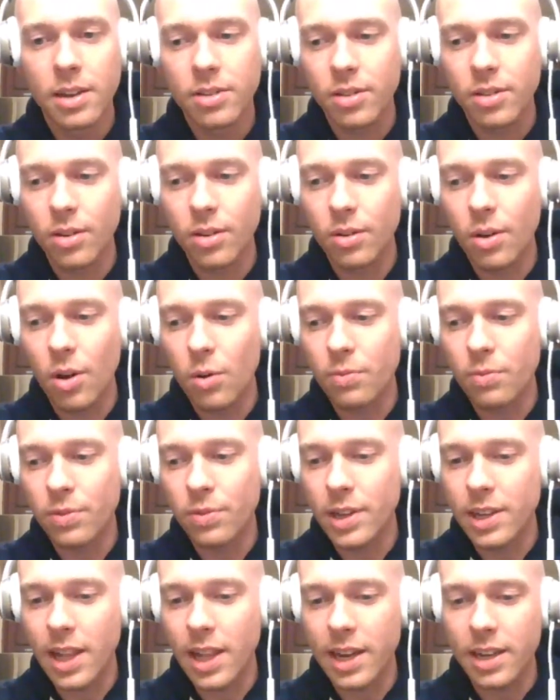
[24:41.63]
So
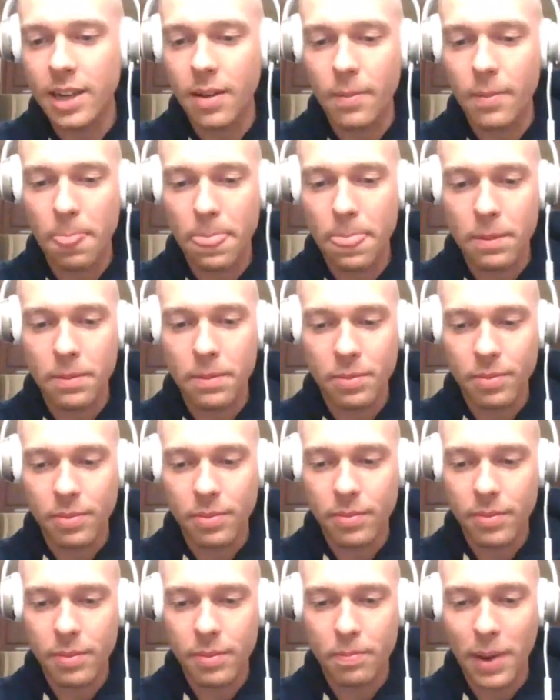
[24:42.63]
hopefully, like
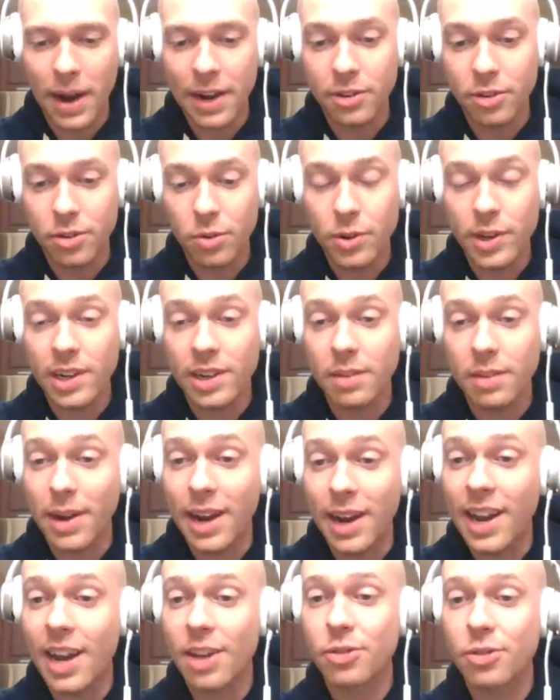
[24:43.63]
by
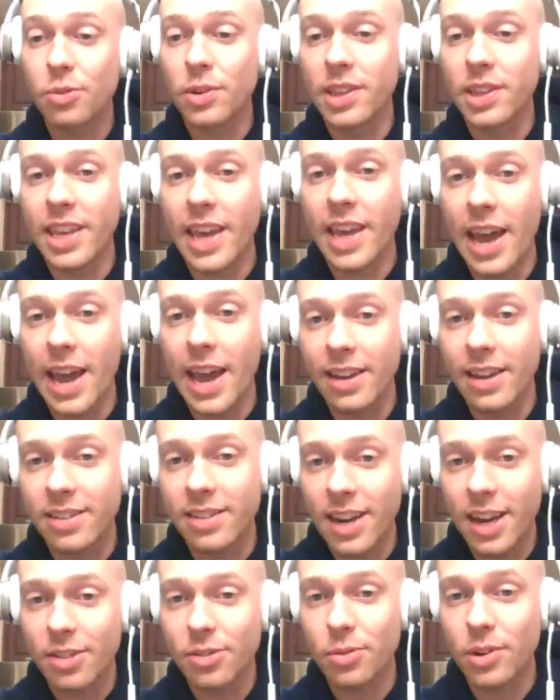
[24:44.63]
not doing the ads
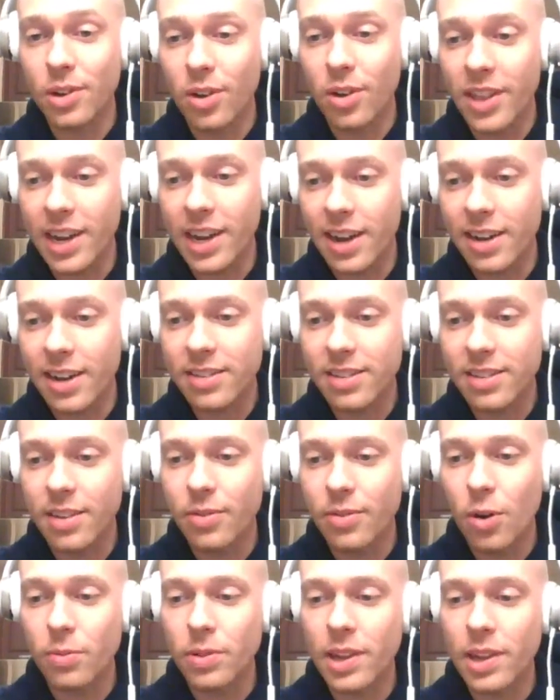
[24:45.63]
and not doing all that kind of
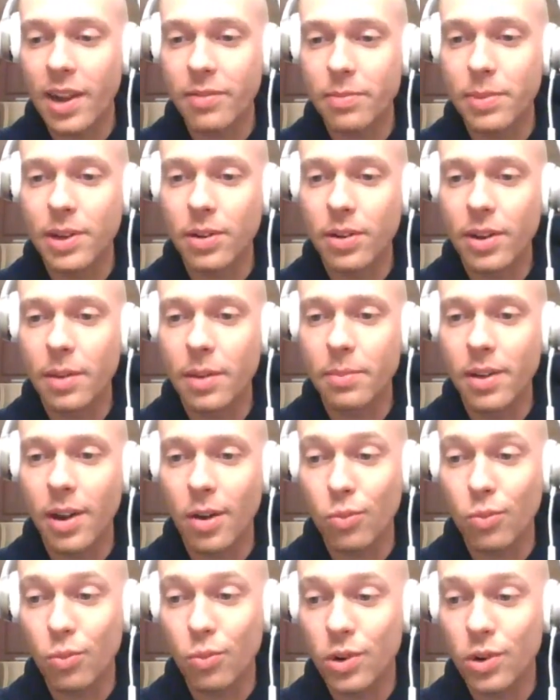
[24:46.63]
stuff, hopefully I've built up
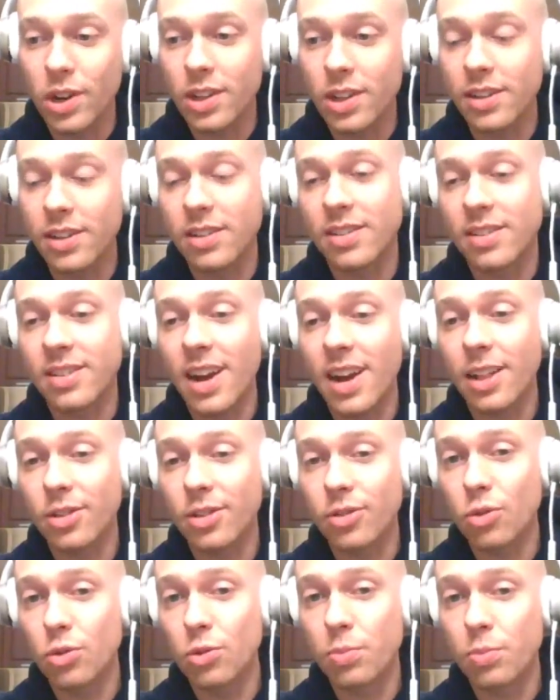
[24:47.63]
a really
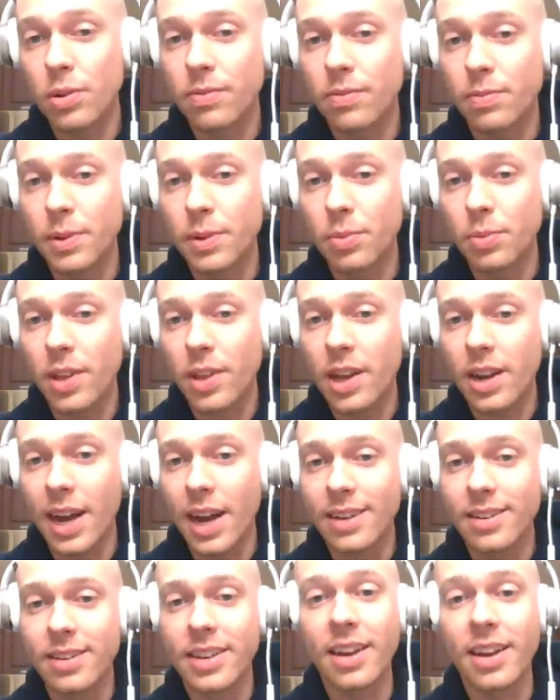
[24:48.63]
solid group of people that
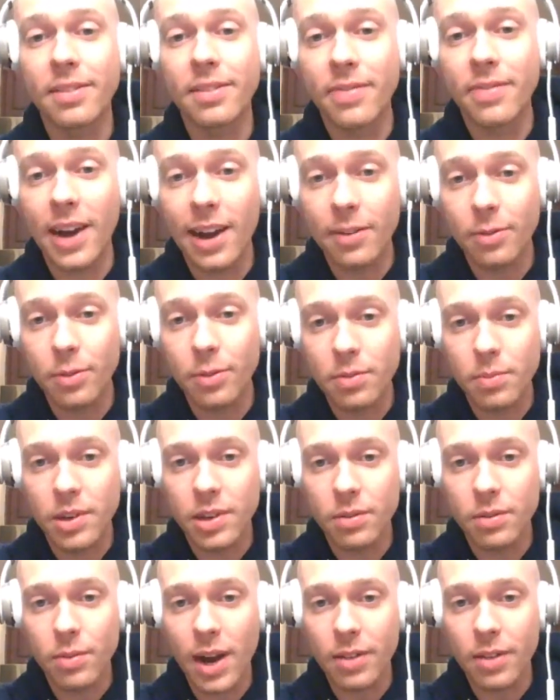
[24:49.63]
identify with
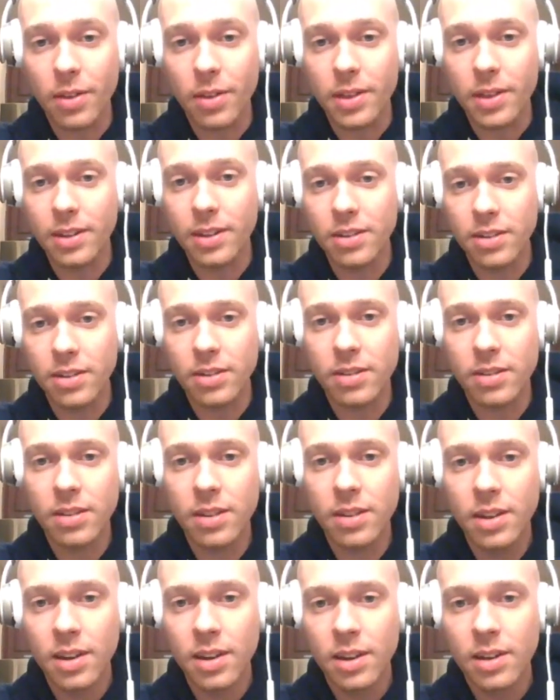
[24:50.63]
me rather than
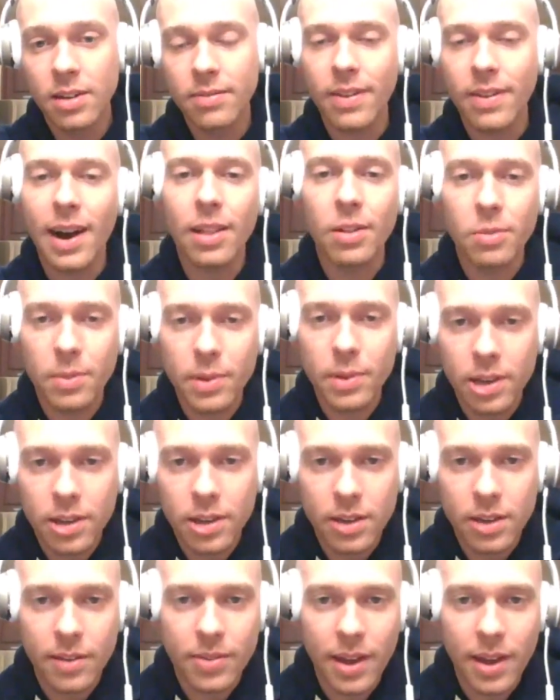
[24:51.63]
just follow me,
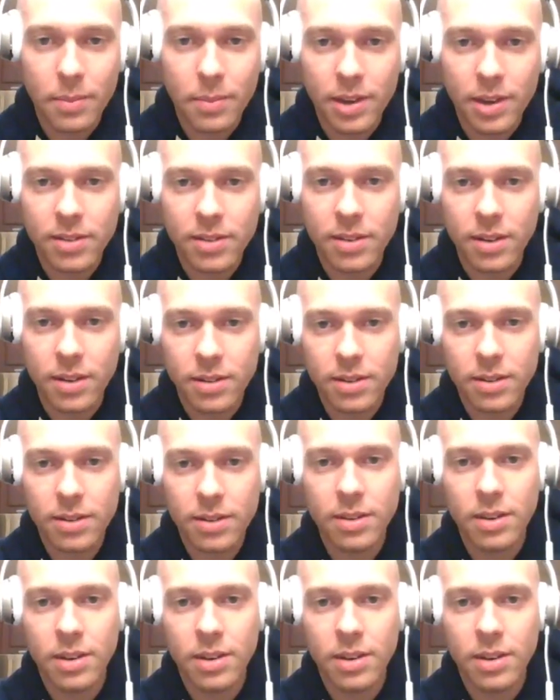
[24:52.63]
if that makes sense.